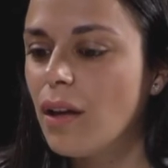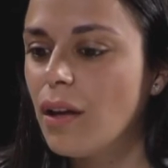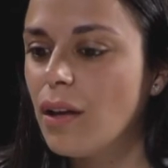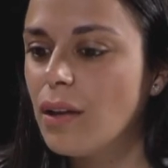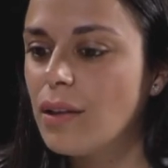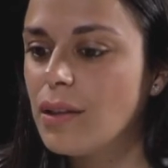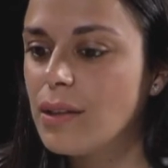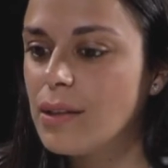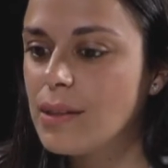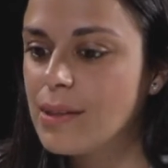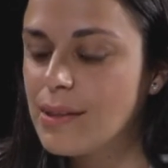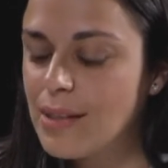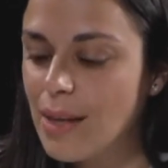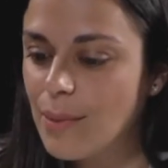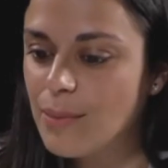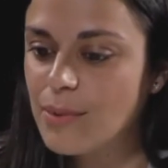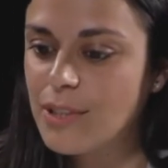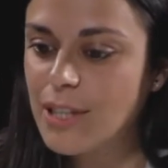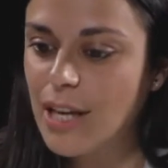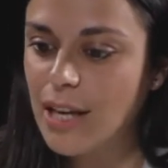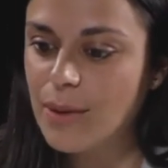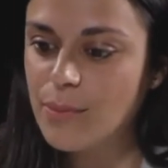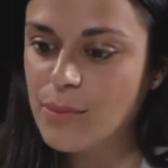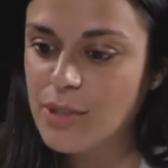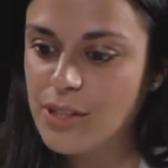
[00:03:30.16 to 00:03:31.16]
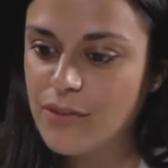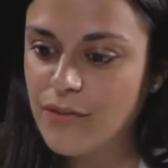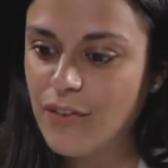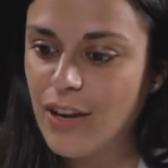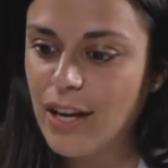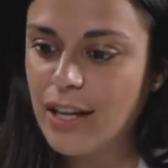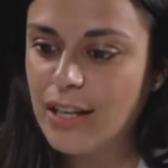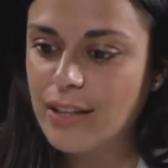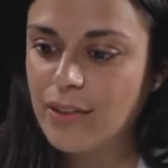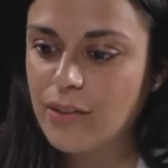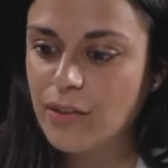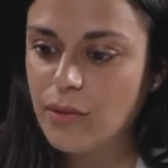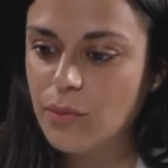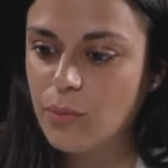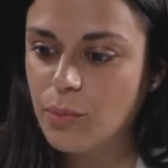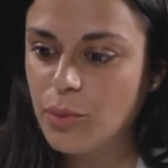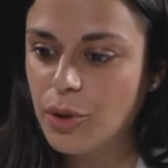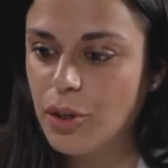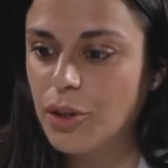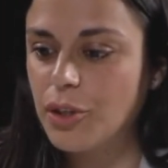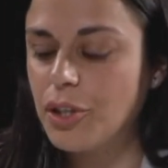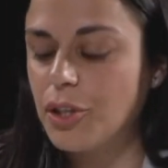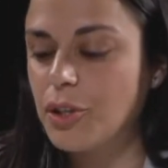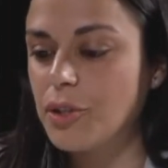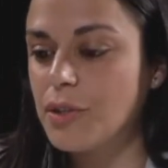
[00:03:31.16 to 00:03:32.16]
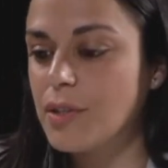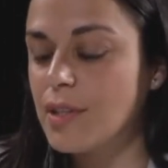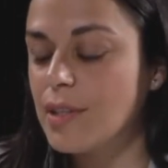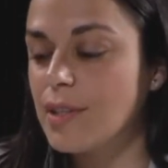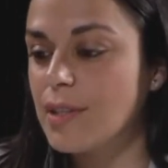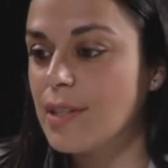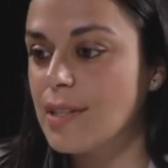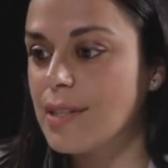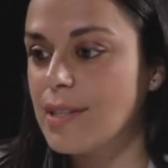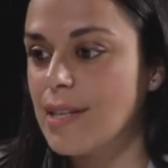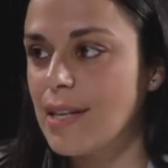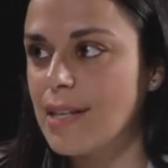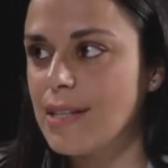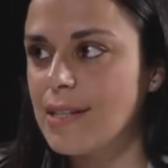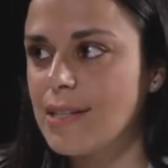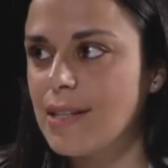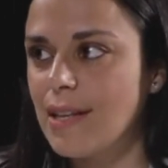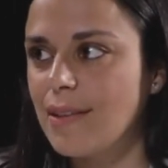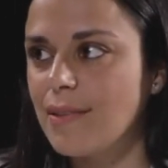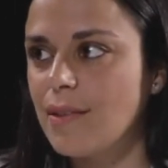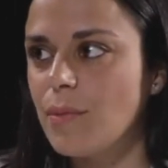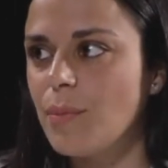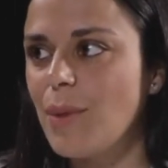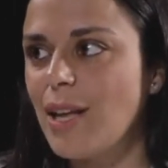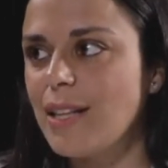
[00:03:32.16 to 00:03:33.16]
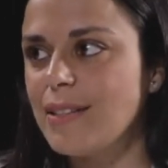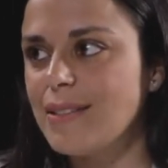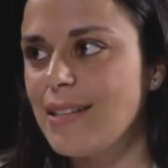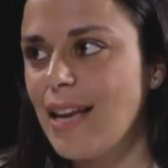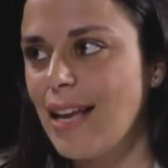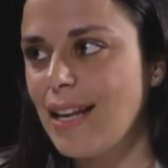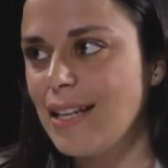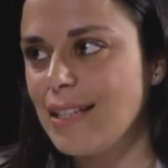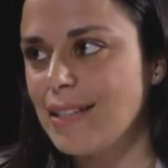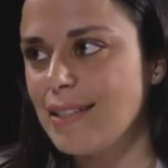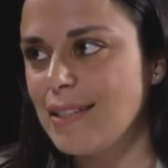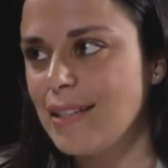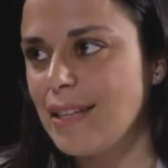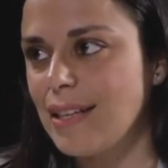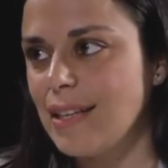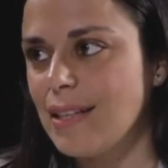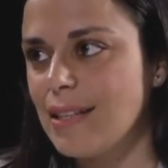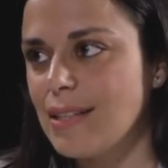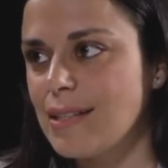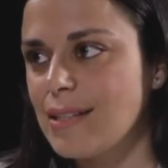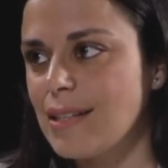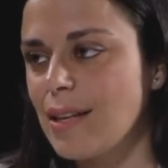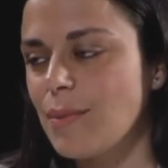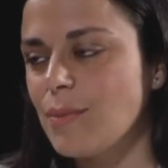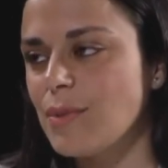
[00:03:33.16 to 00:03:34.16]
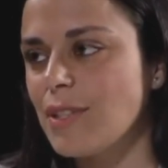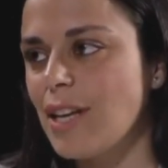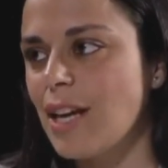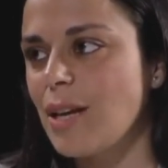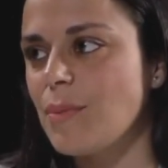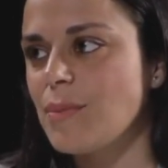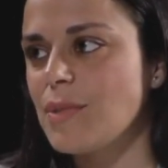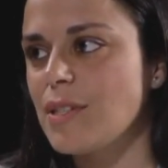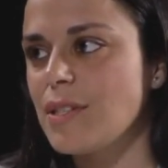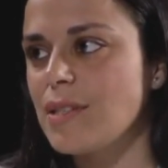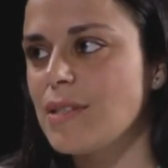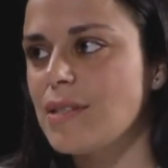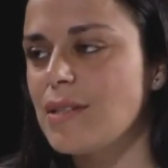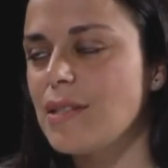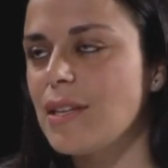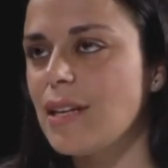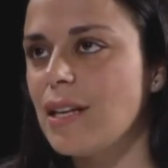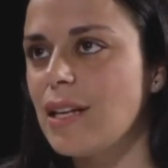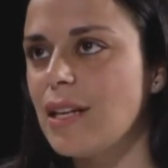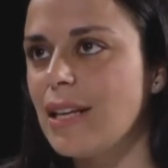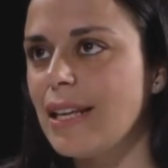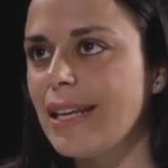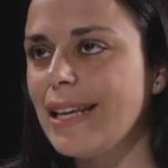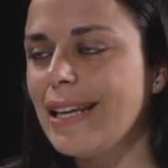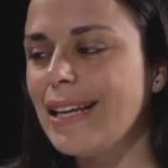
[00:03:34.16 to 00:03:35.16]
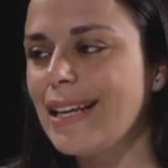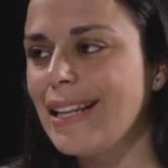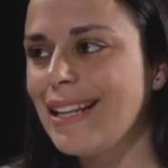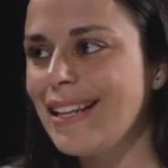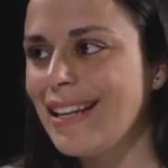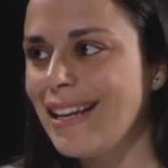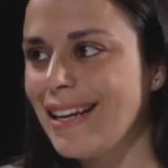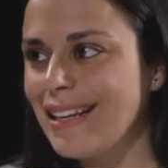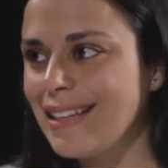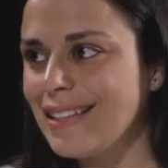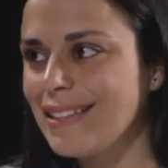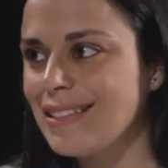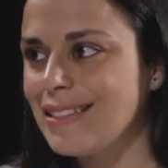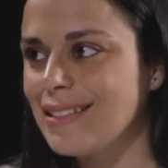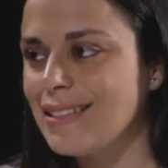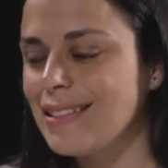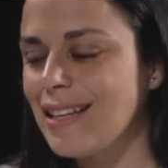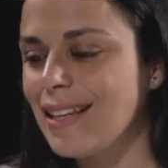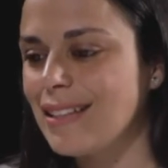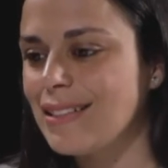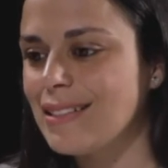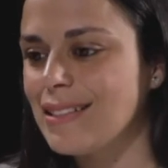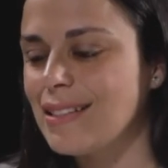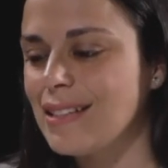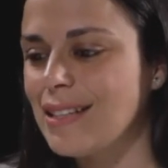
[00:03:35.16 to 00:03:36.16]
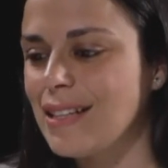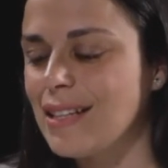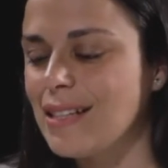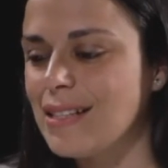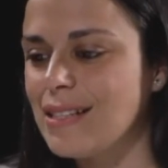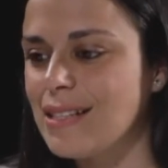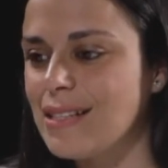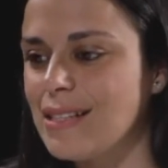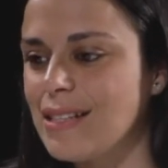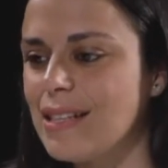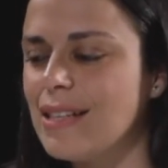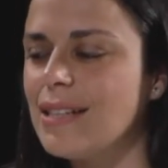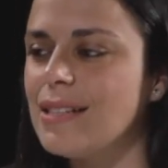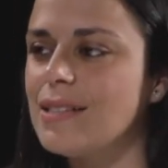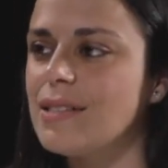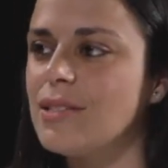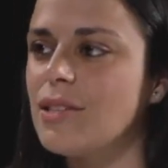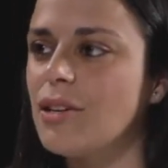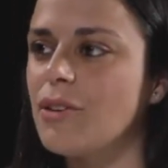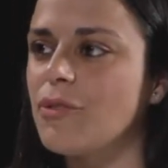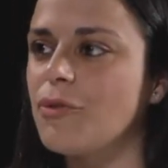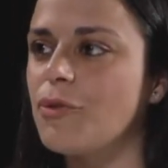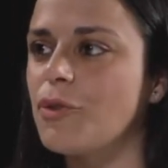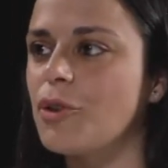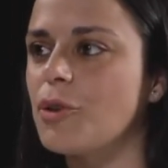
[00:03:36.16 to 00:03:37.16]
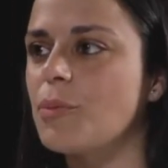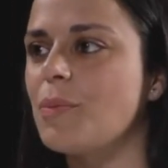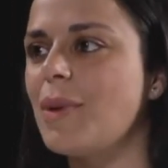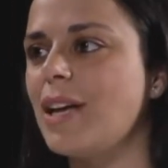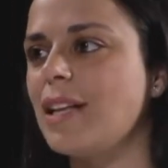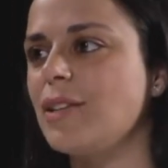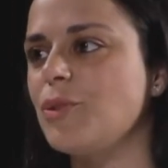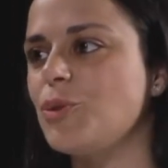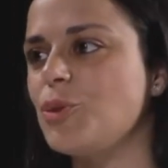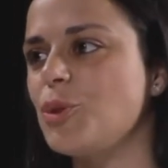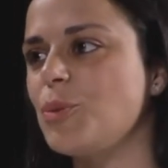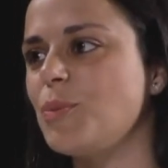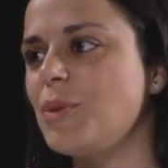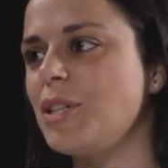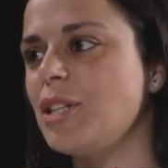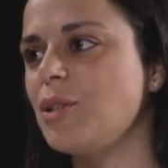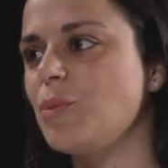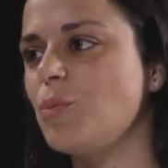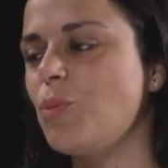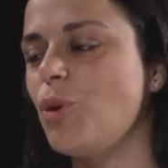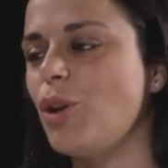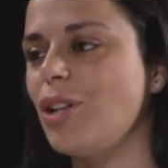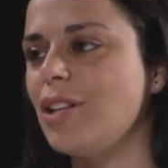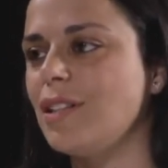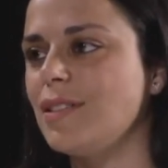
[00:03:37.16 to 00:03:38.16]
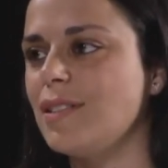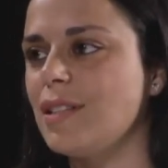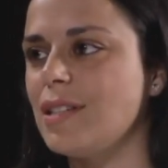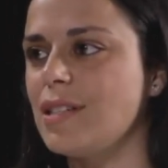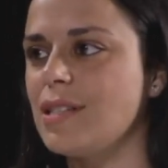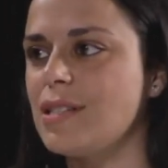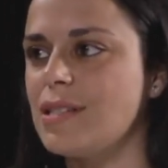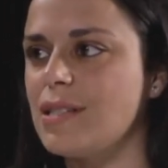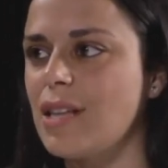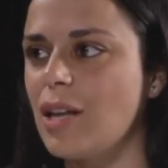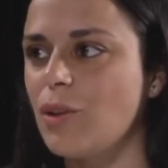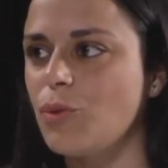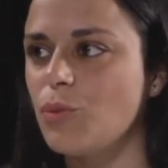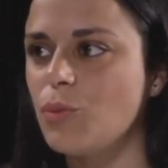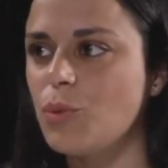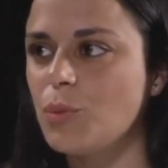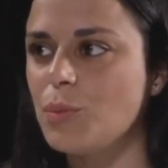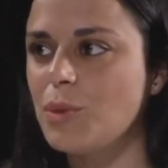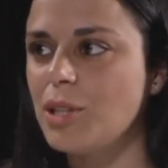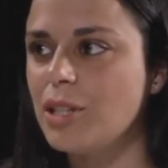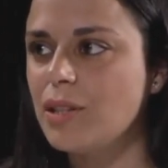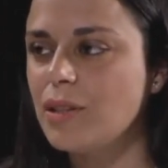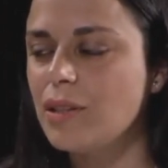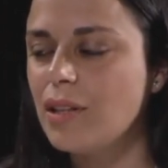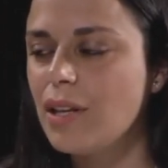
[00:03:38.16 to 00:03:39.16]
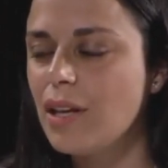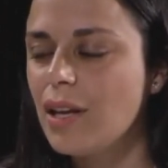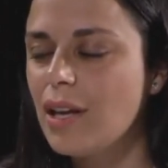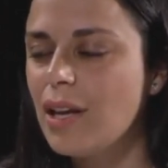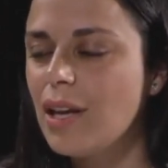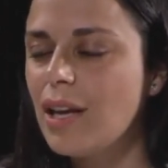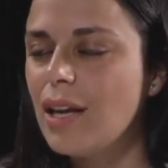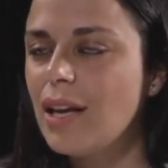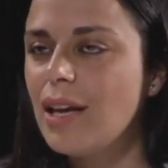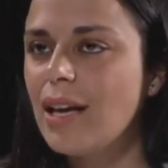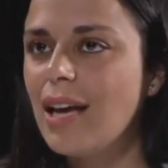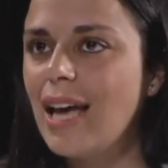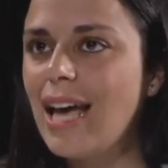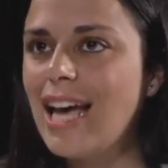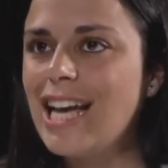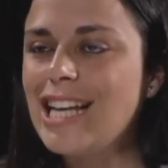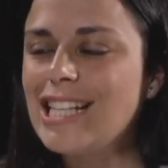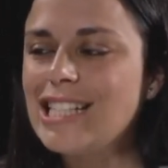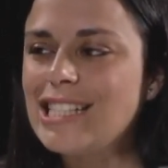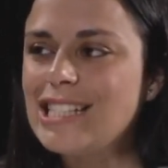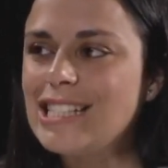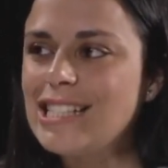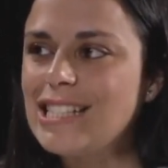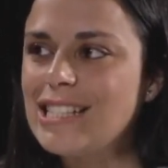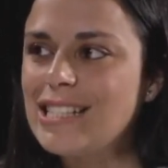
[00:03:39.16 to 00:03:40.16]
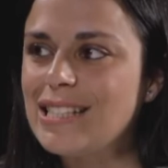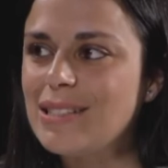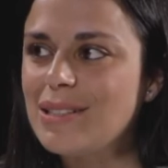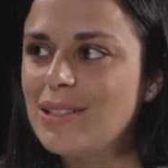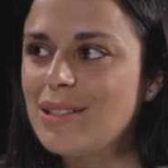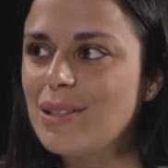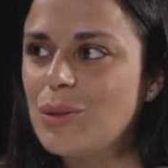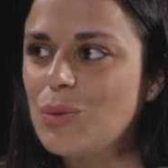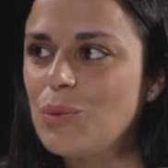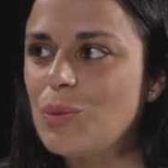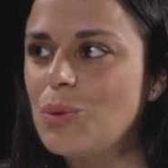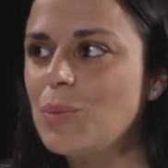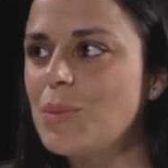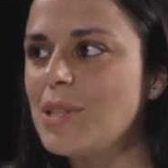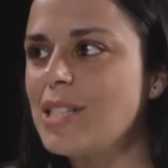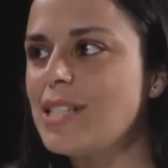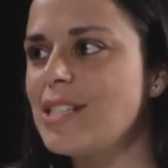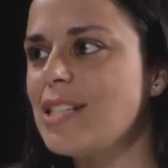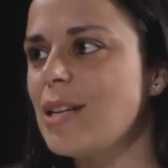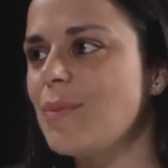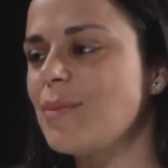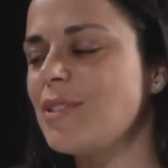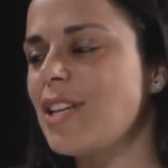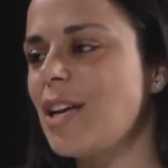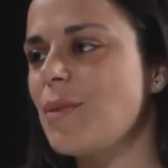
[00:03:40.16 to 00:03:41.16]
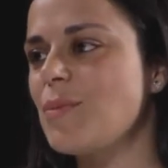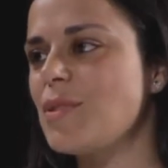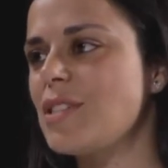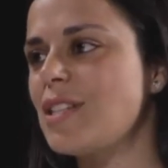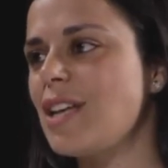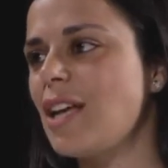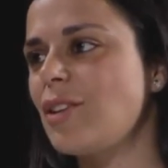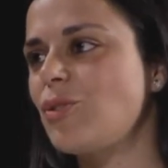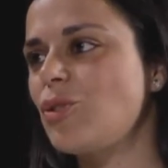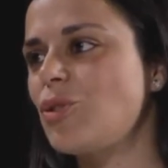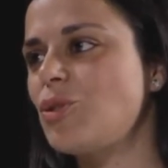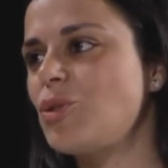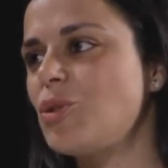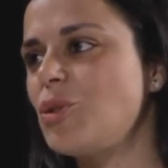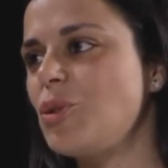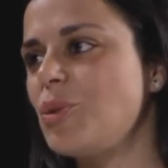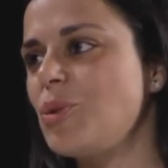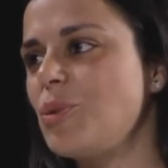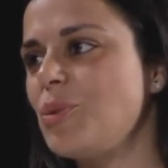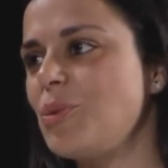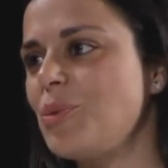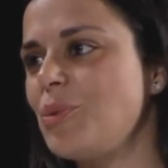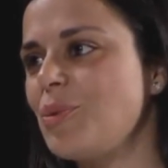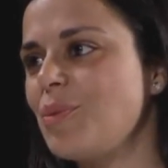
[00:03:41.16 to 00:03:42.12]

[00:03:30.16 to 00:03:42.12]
sometimes find barriers in the sense that the mentality sometimes is still inclined that it's easier for men to be in politics than women. And women sometimes get to